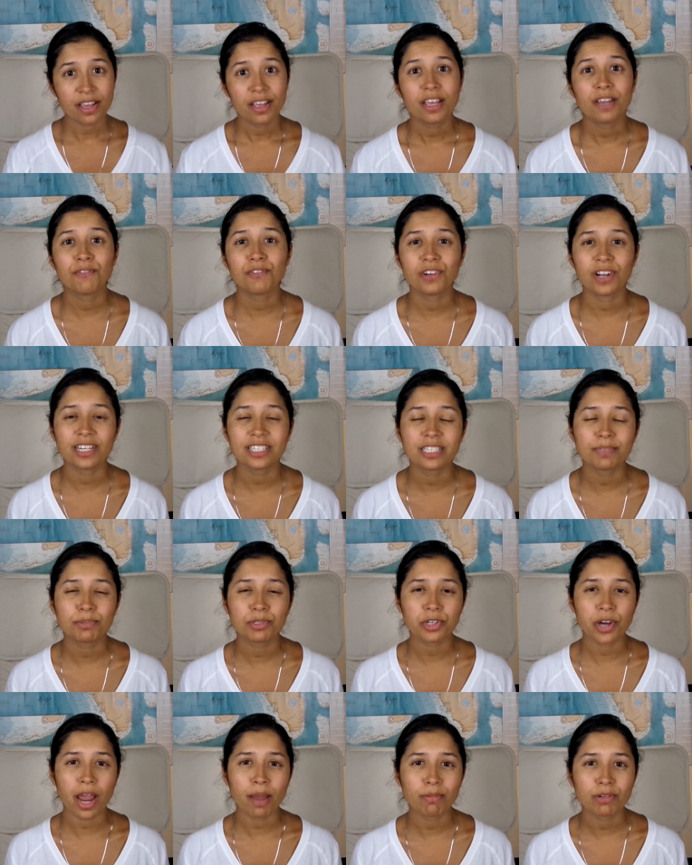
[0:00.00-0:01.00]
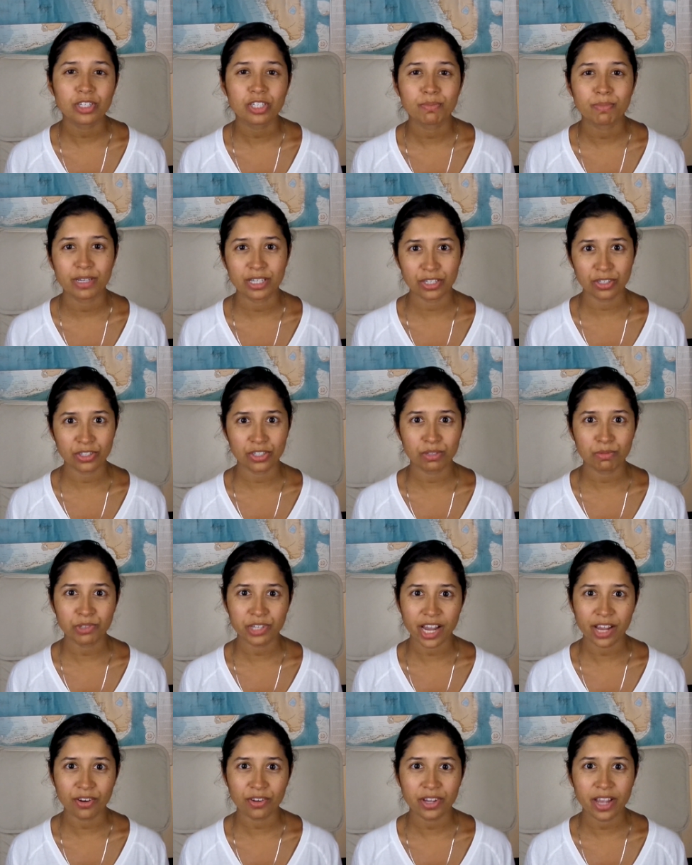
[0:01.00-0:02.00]
If you're not a subscriber to my YouTube
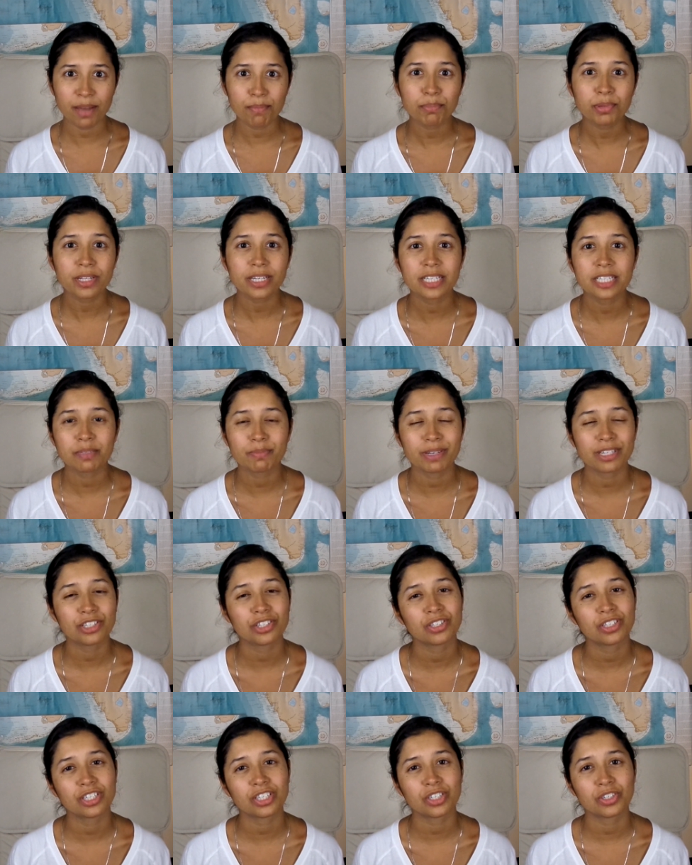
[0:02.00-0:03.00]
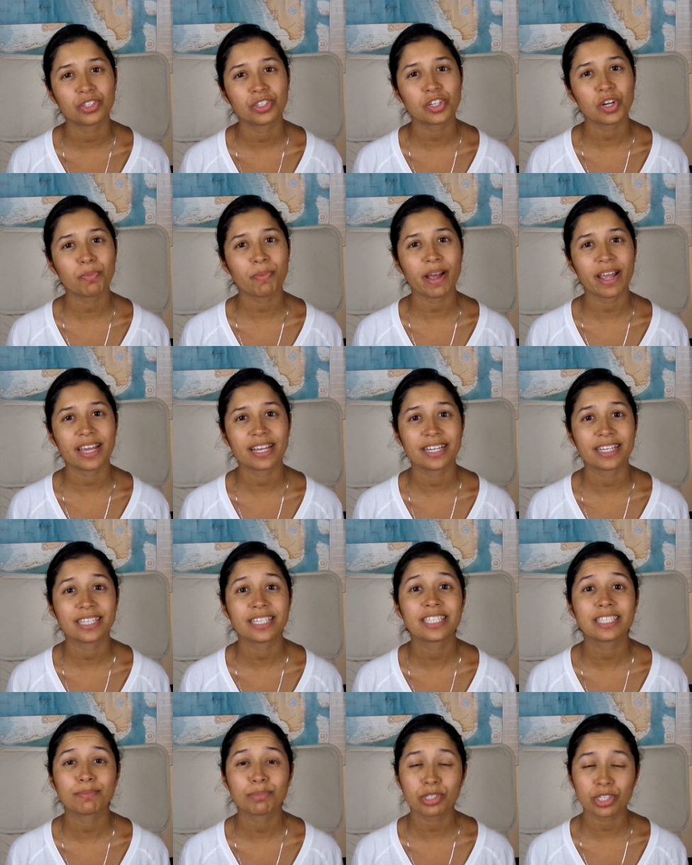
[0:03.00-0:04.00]
channel yet, please make sure to do so by hitting the
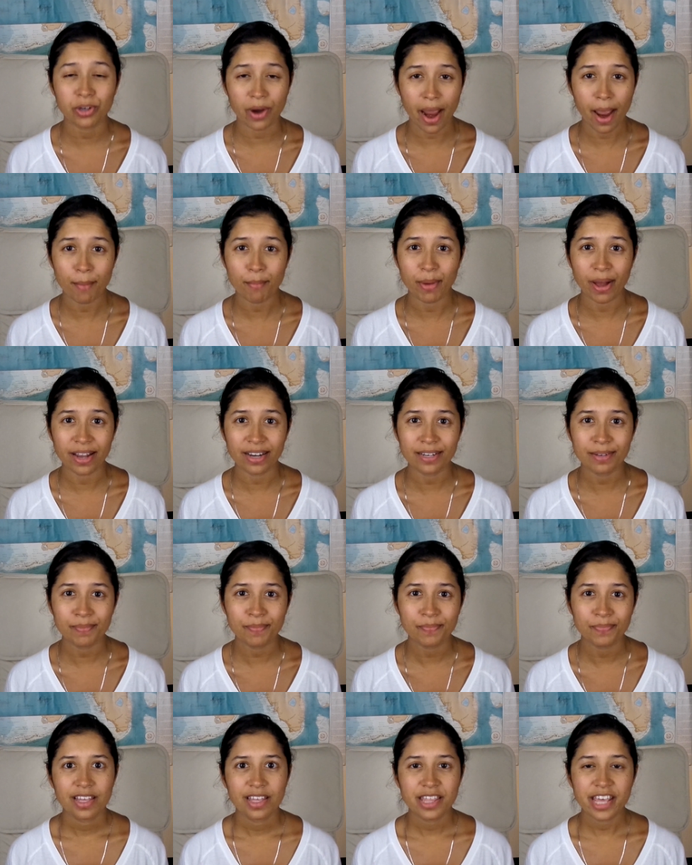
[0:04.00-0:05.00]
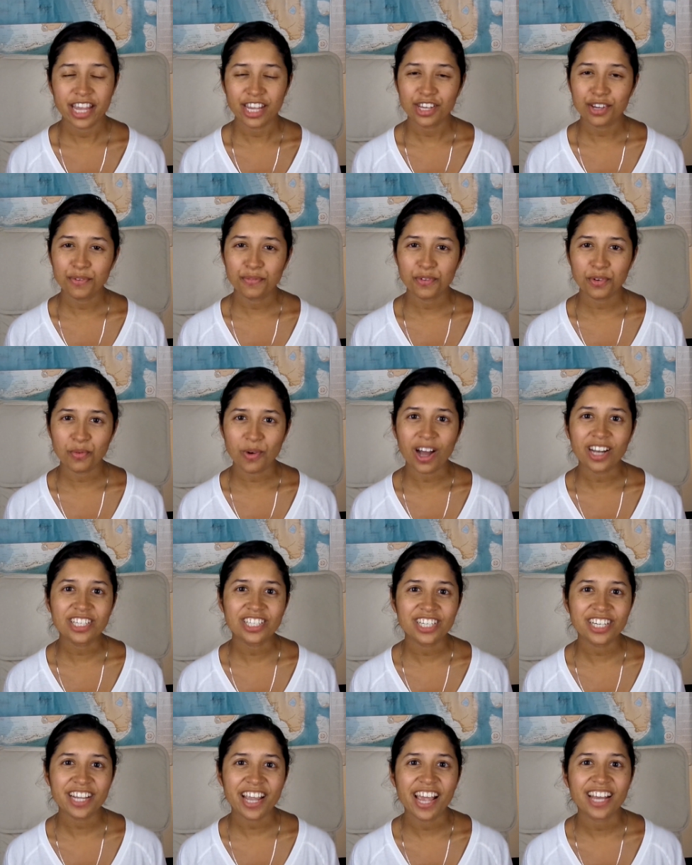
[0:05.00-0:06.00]
subscribe button. Thank you for
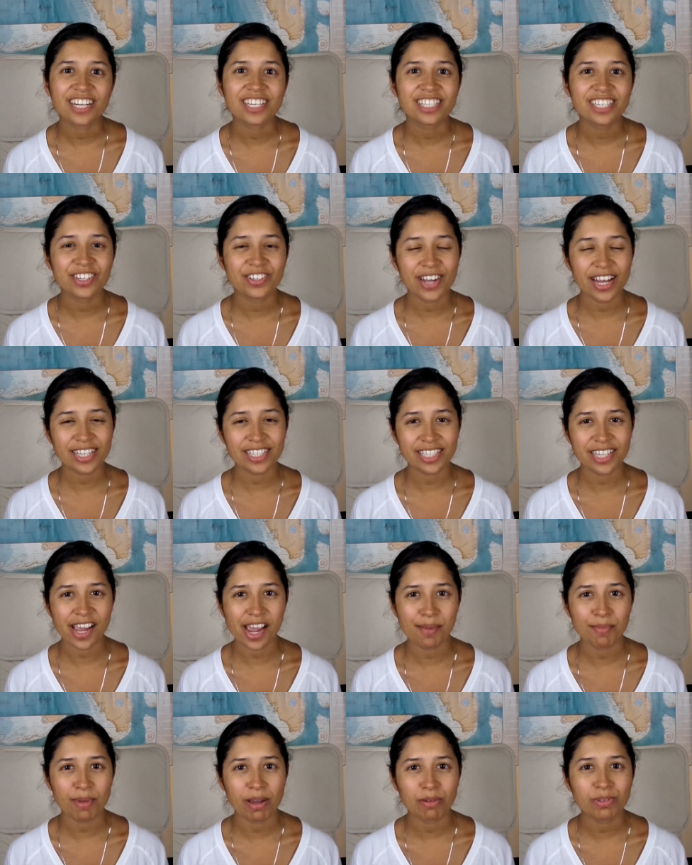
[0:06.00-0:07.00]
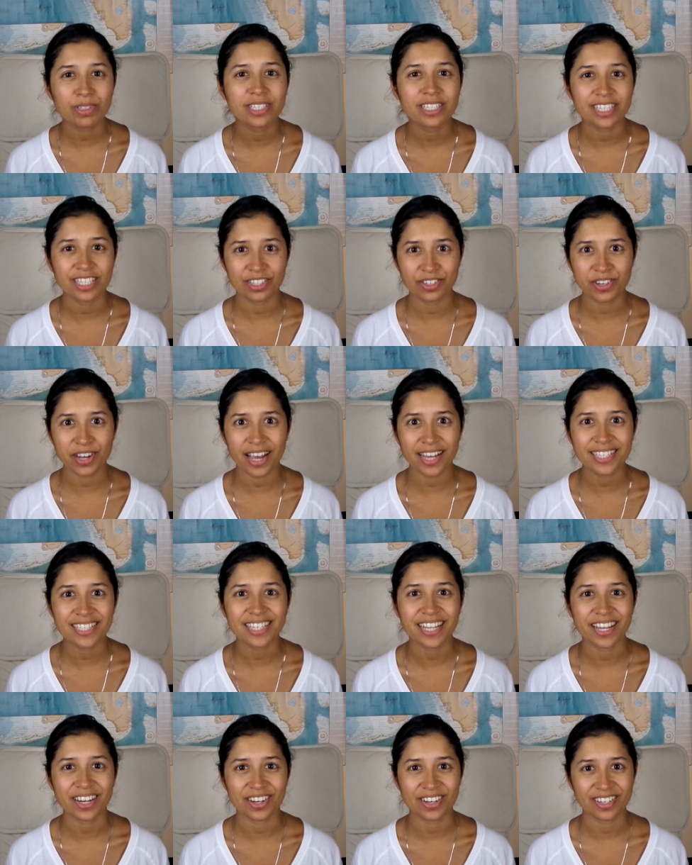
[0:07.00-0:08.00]
watching, and until next time, I will see you guys
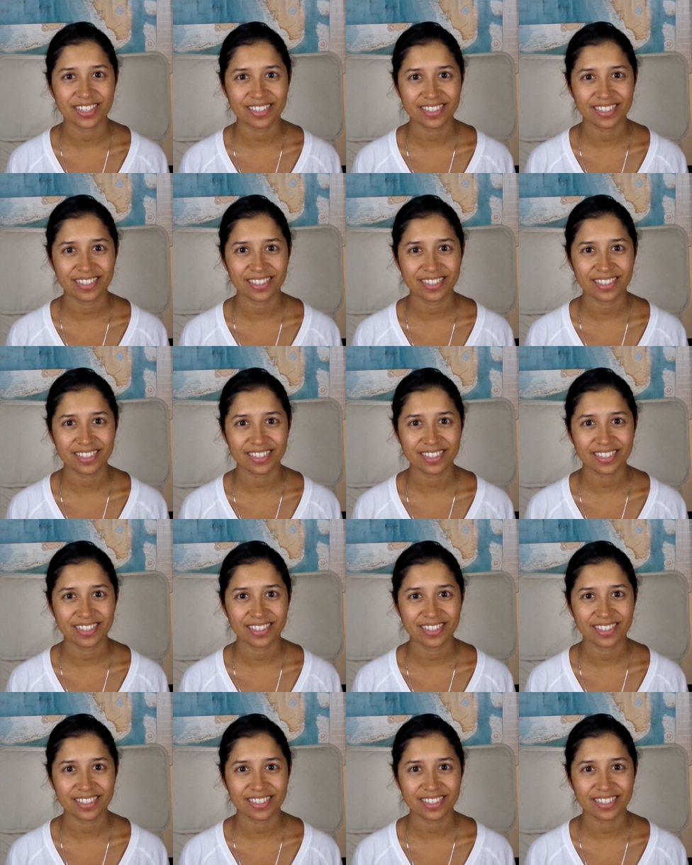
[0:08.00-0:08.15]
later.